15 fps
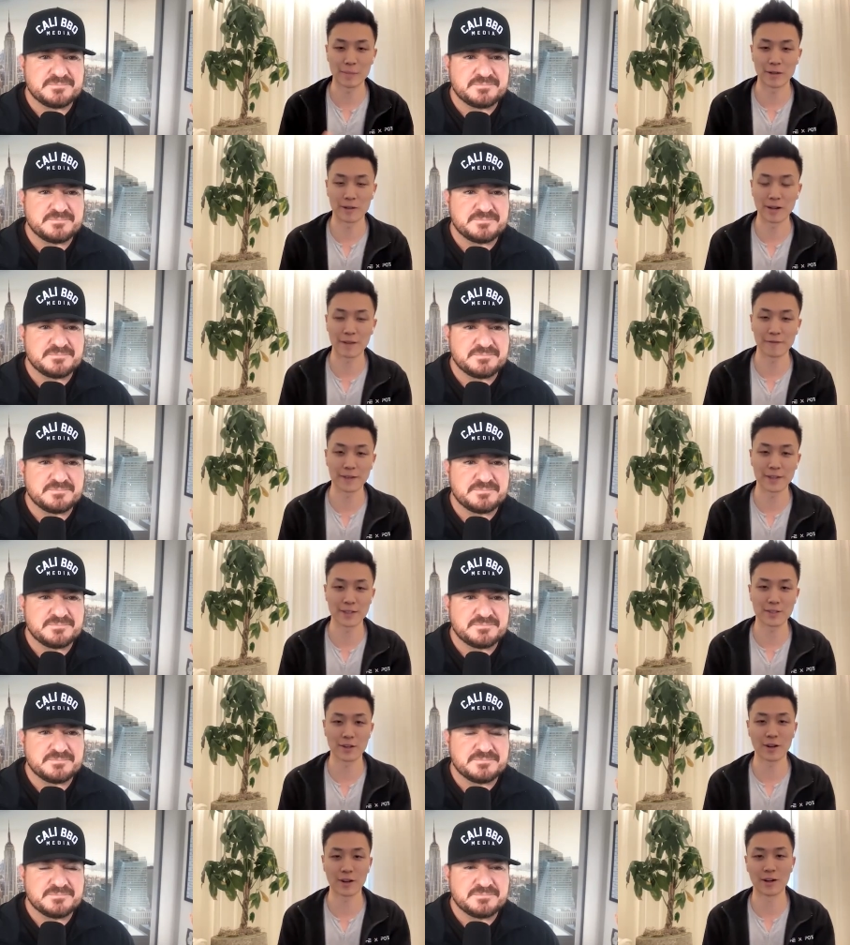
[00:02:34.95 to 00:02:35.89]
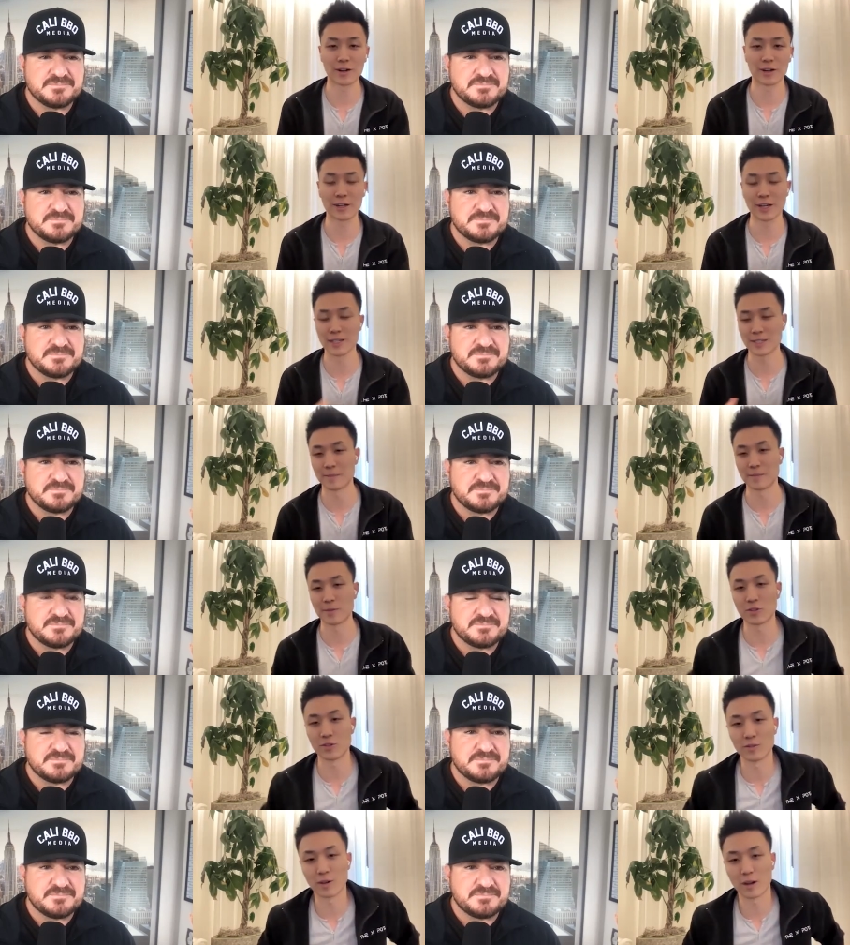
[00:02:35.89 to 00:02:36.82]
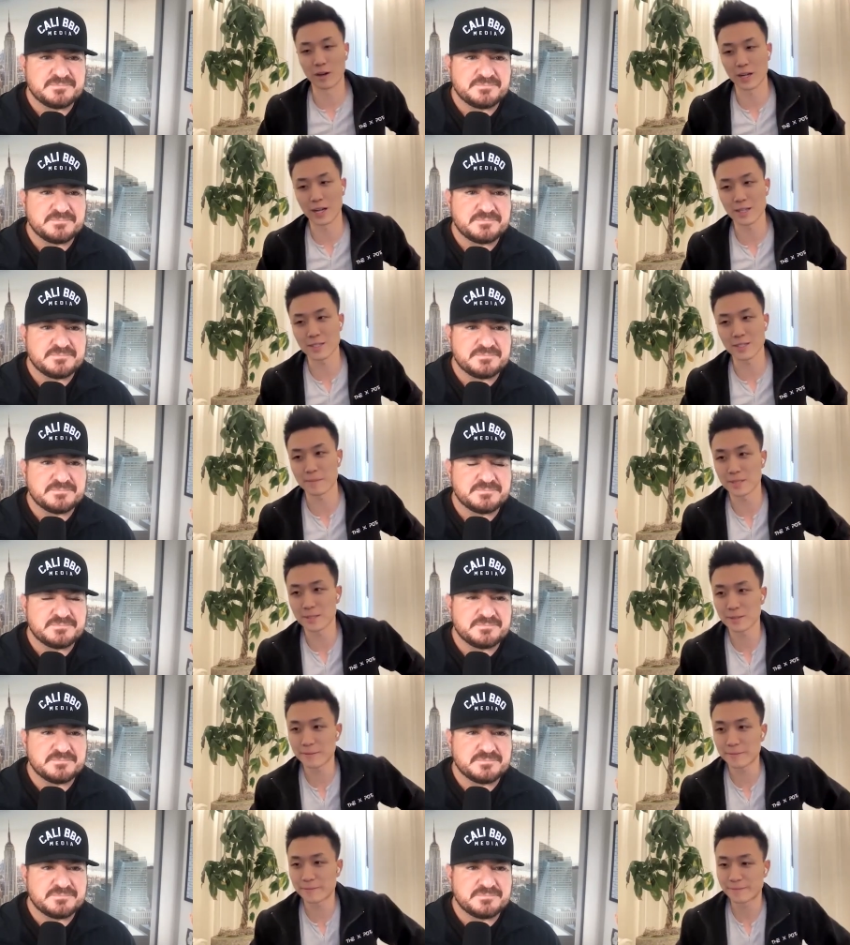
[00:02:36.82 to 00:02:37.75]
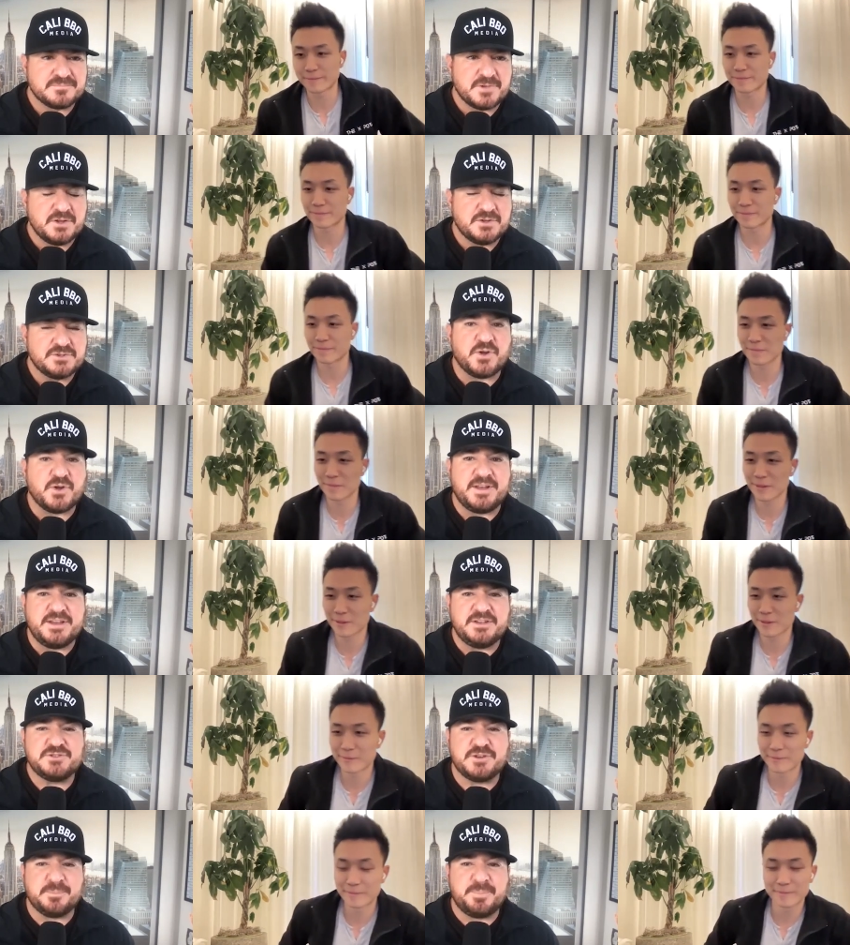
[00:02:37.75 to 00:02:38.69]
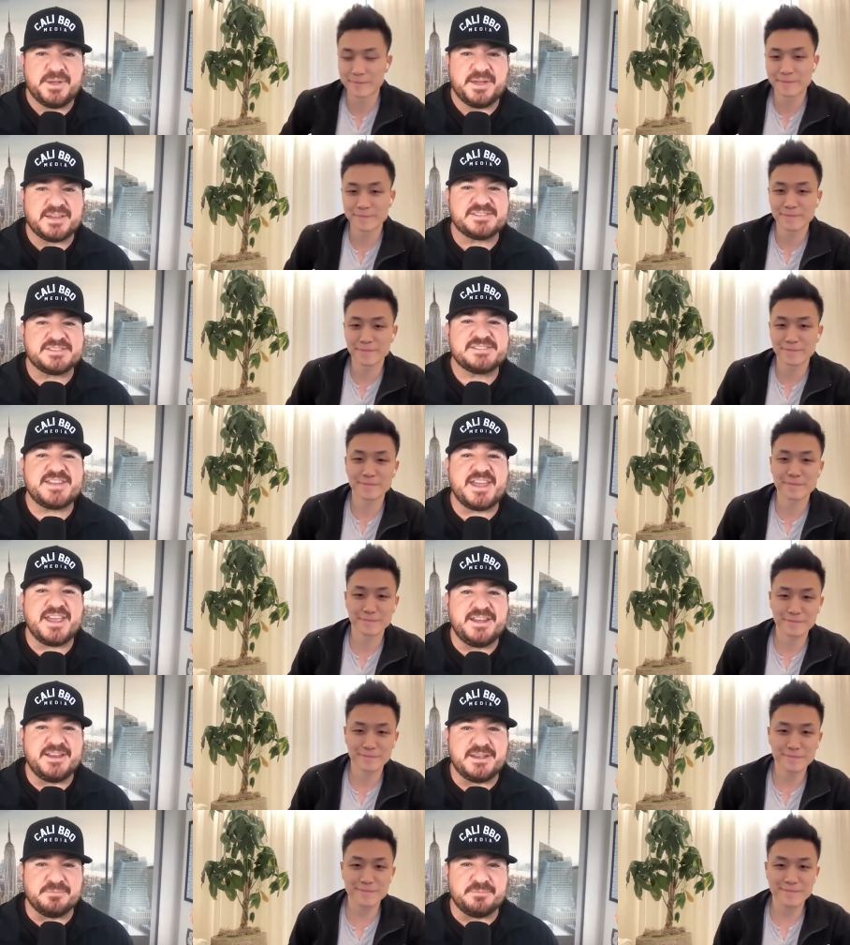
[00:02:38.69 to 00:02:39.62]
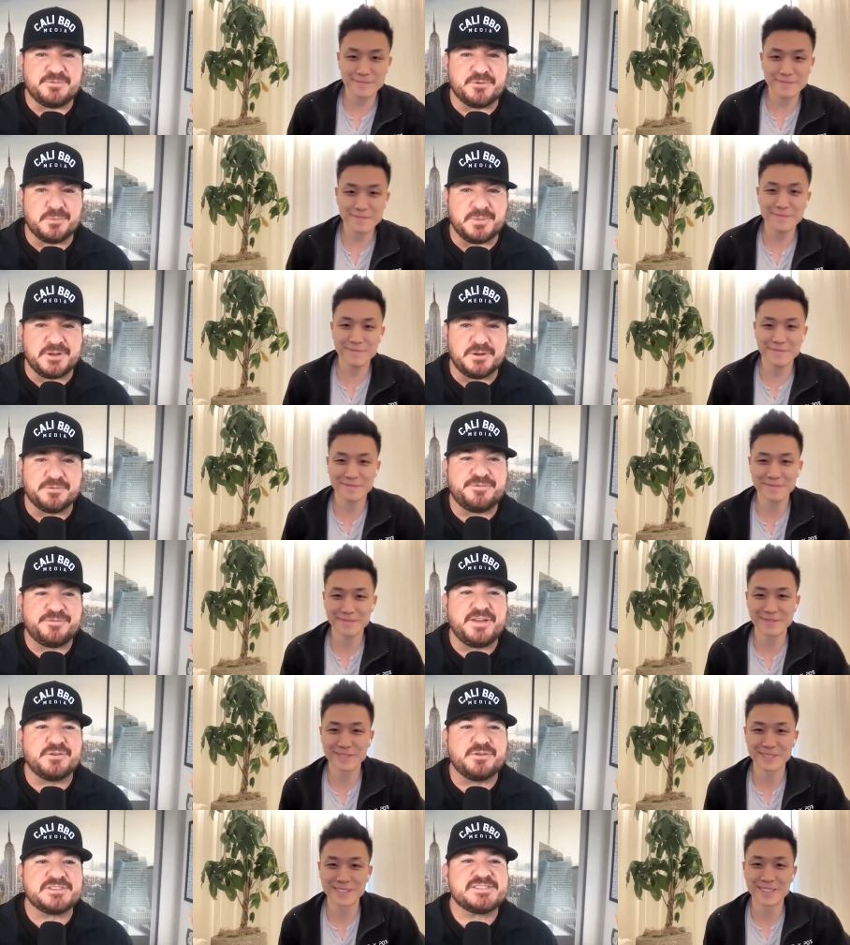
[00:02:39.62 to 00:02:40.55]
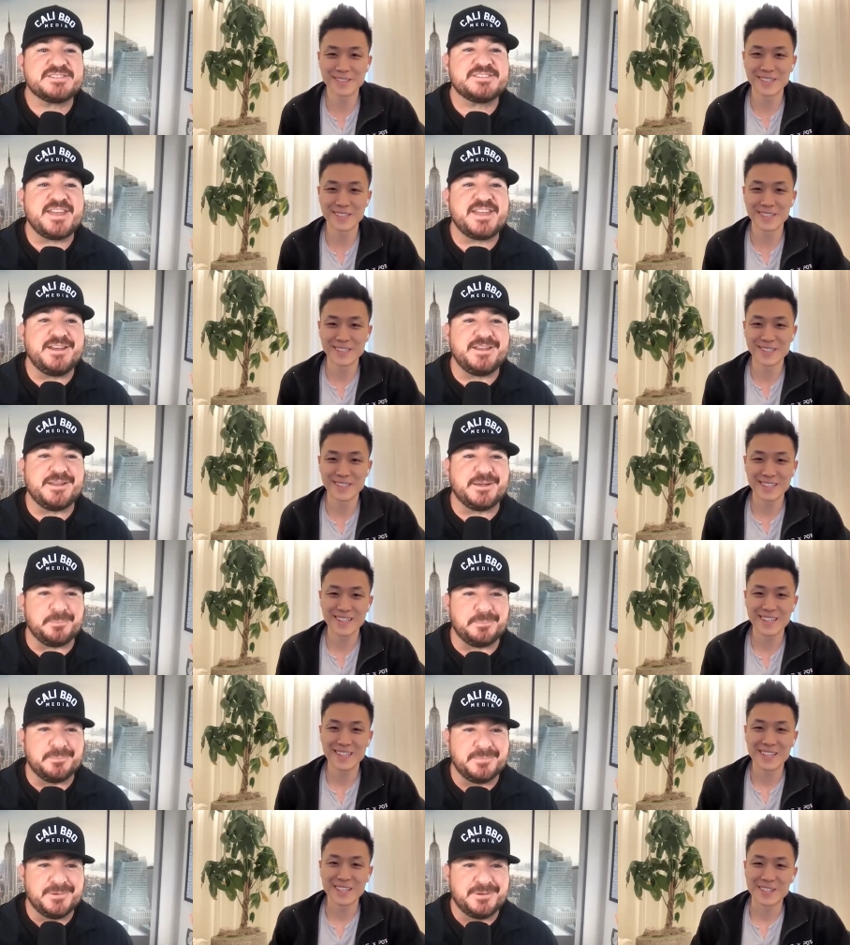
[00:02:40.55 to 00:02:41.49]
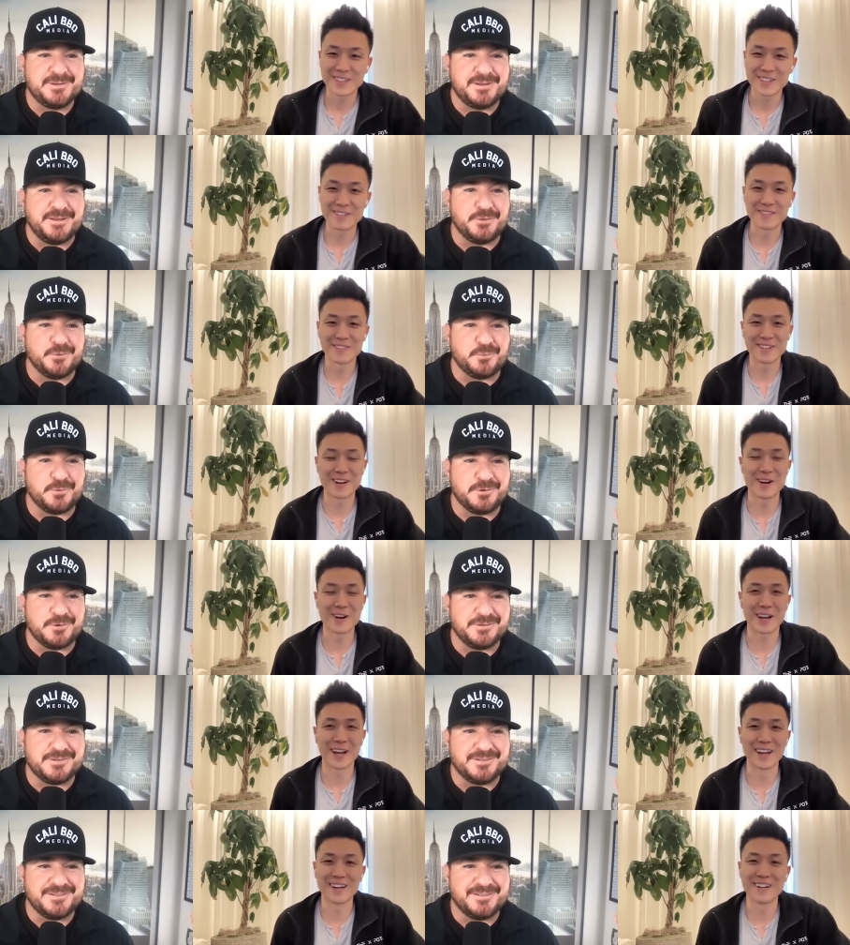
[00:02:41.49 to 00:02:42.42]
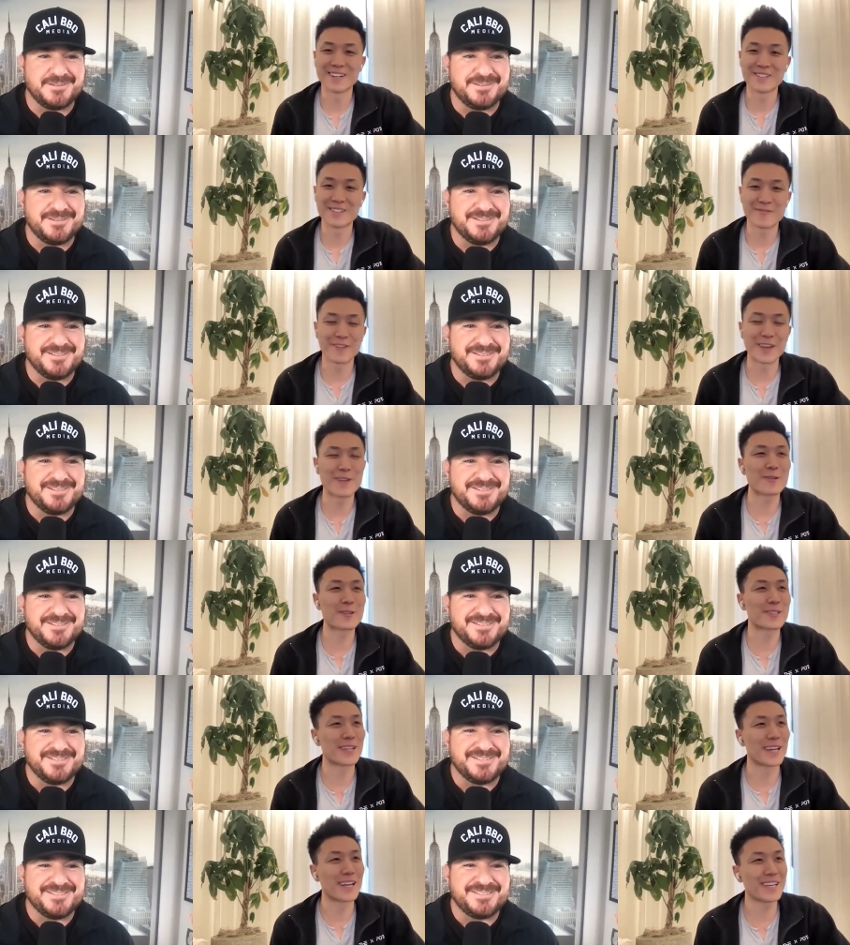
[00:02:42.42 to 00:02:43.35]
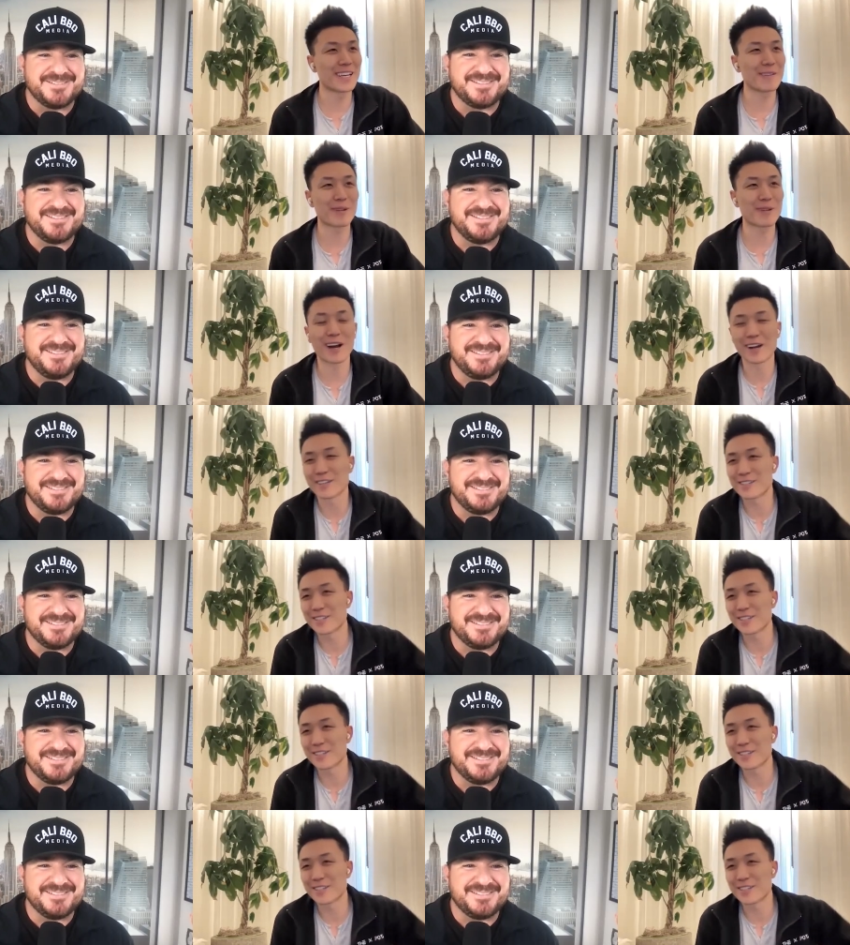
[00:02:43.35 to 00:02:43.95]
Speaker 1: demographics are accustomed to our concepts.
Speaker 2: So I need you to pick a stadium for me, your favorite stadium in the world.
Speaker 1: Okay. Favorite stadium? Oh,